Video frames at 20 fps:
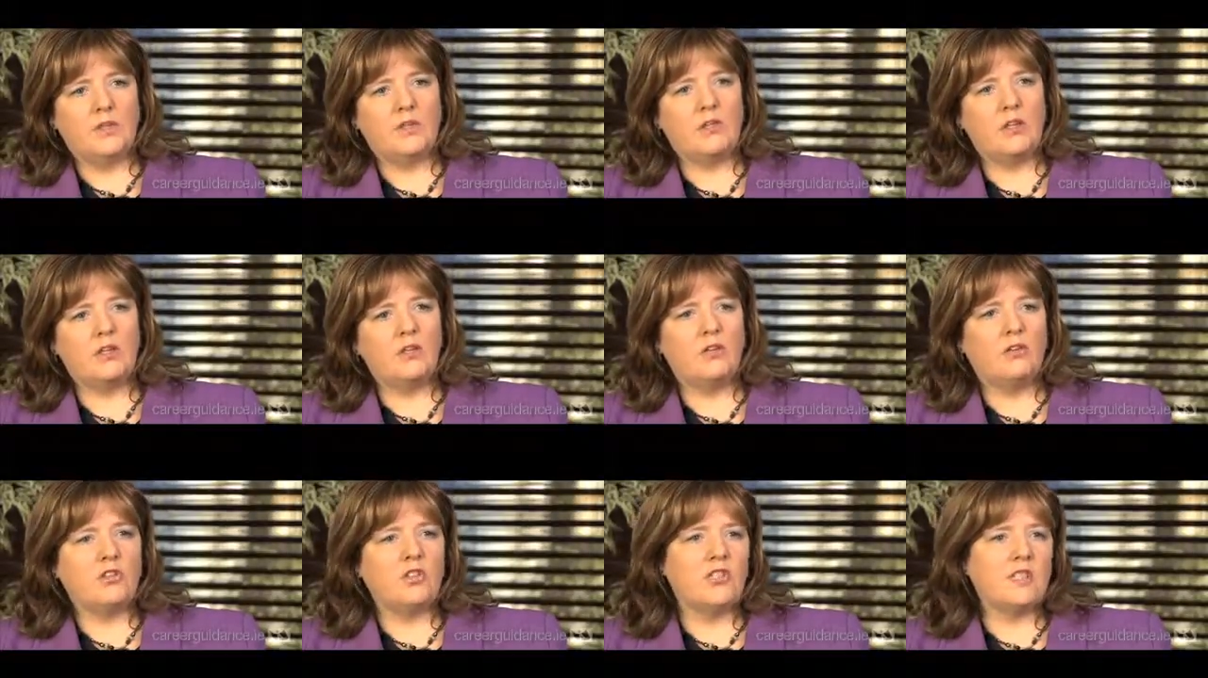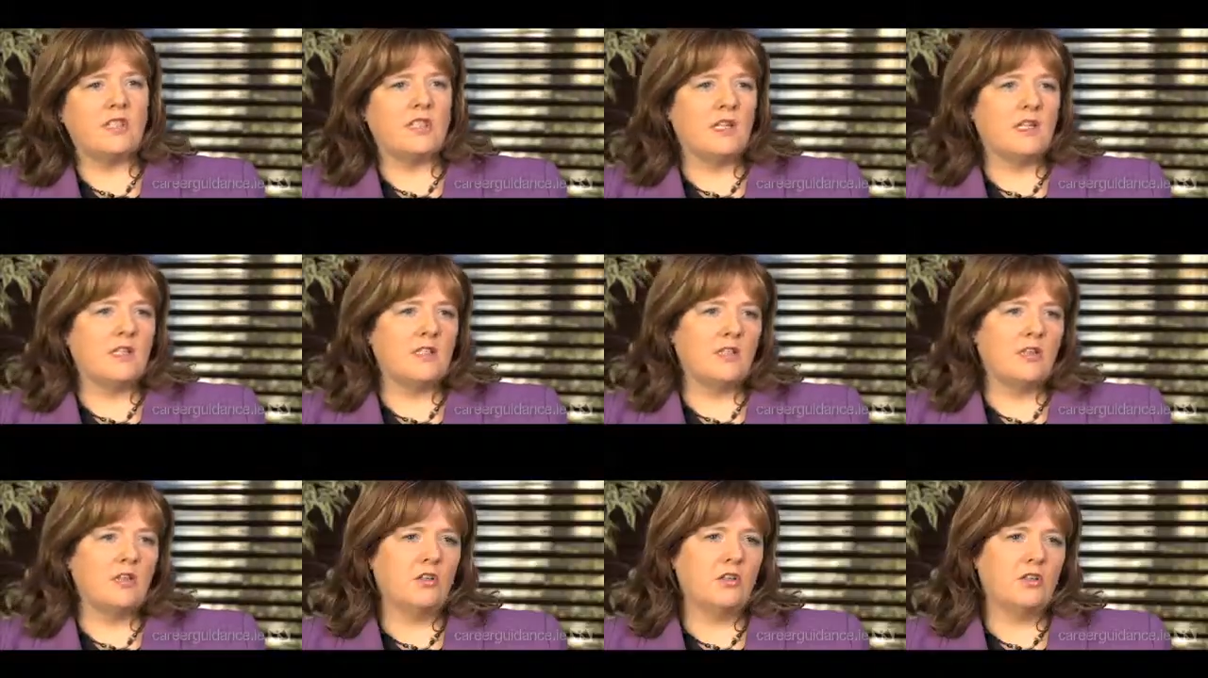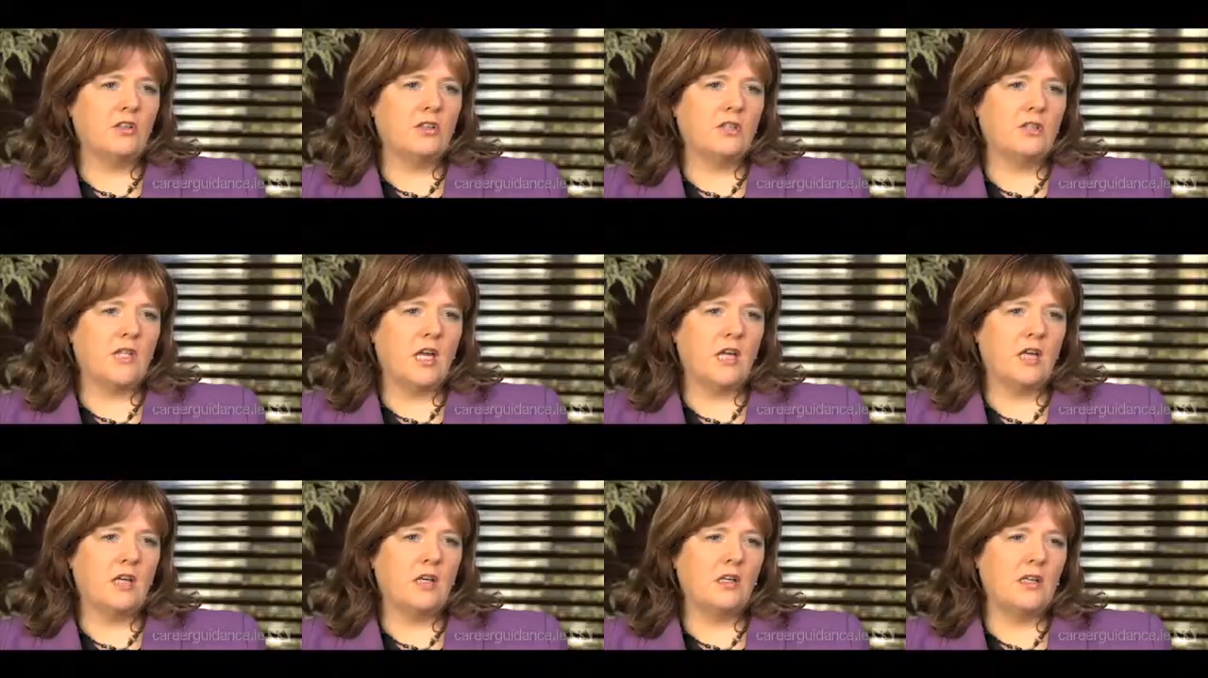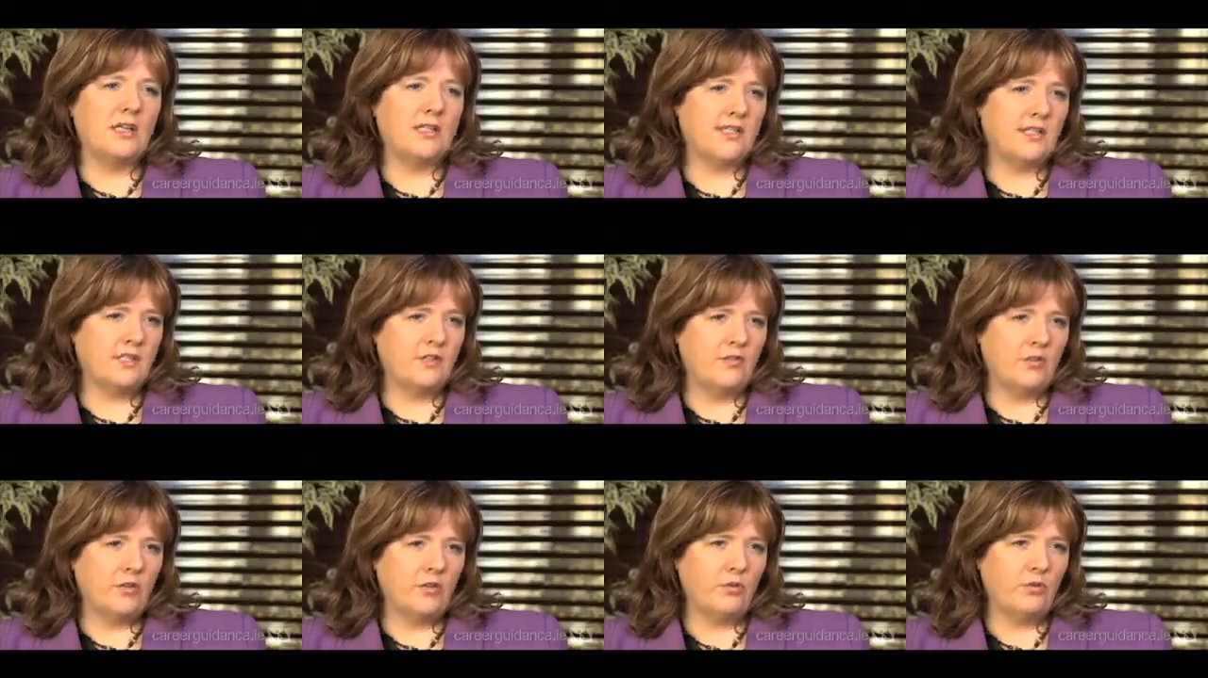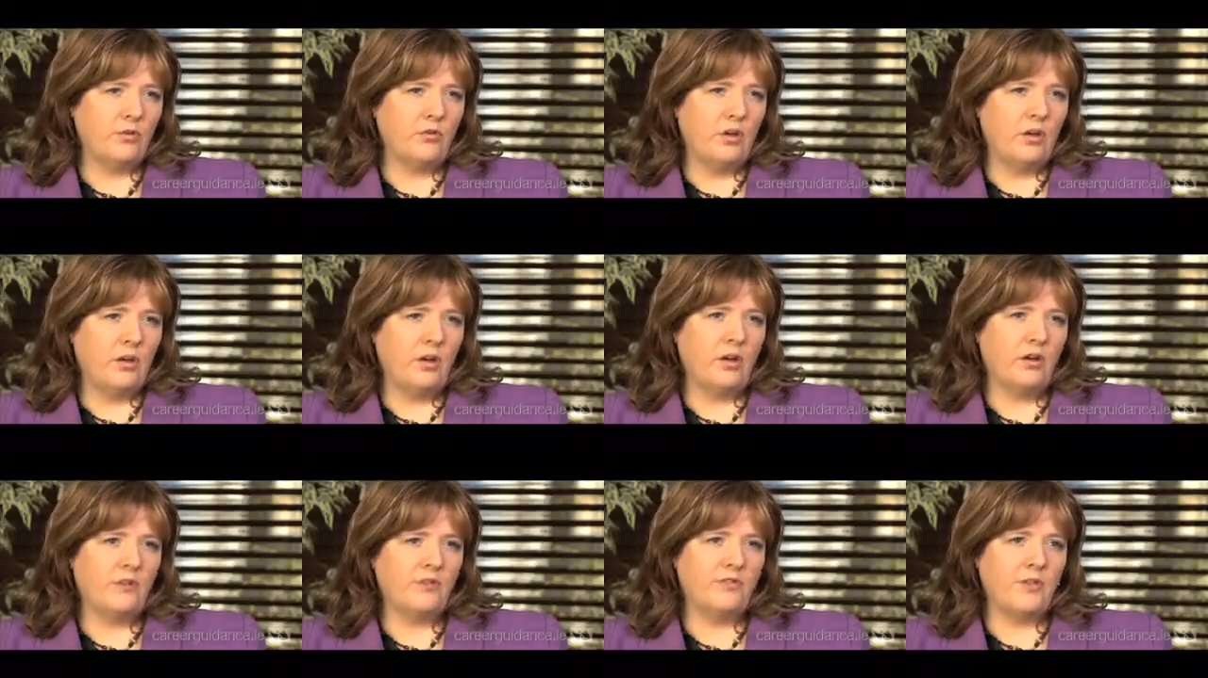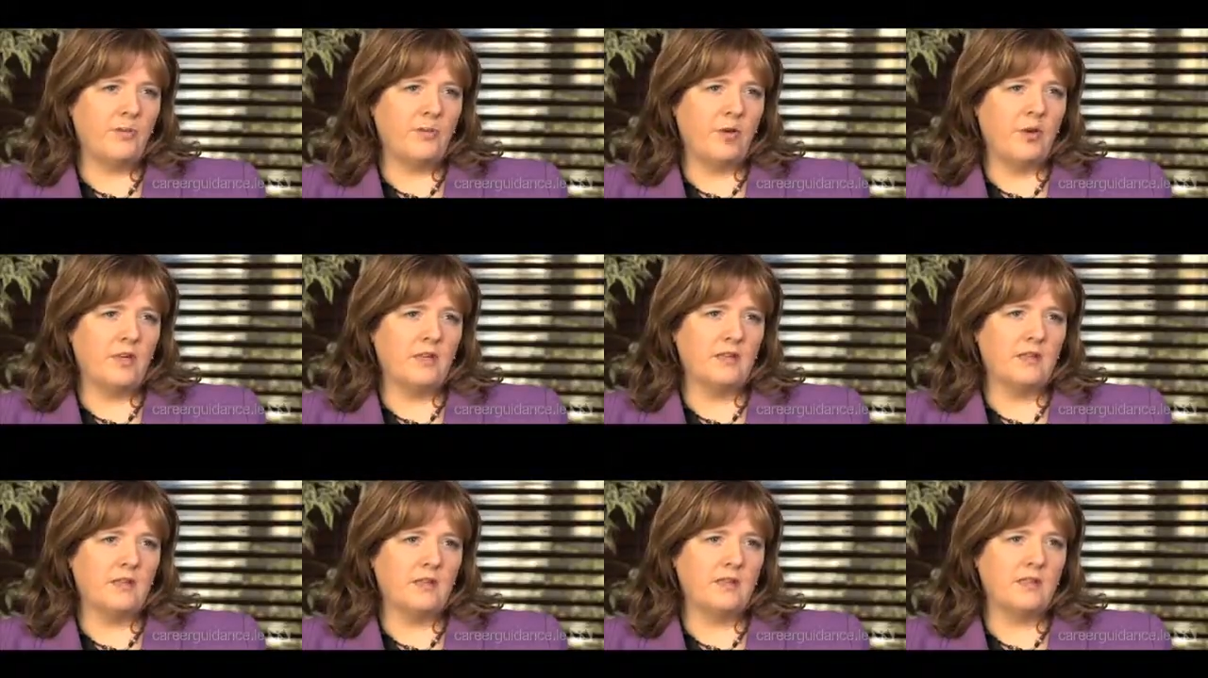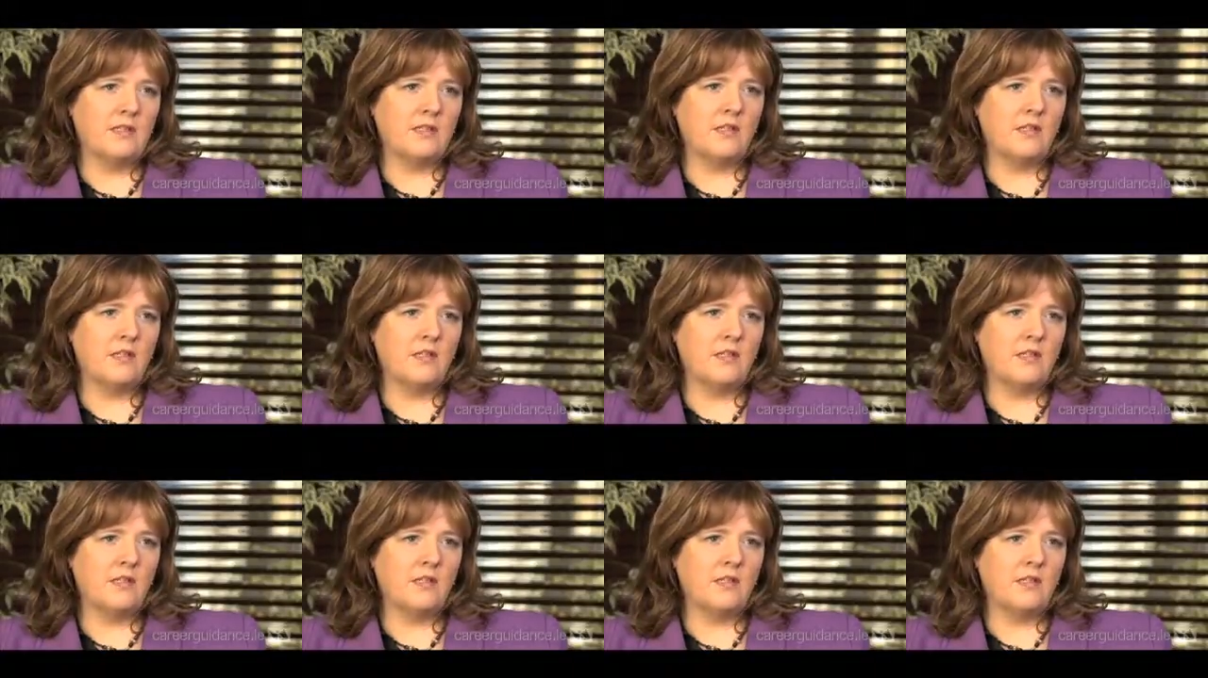career coaches tend to look at a holistic view of the person.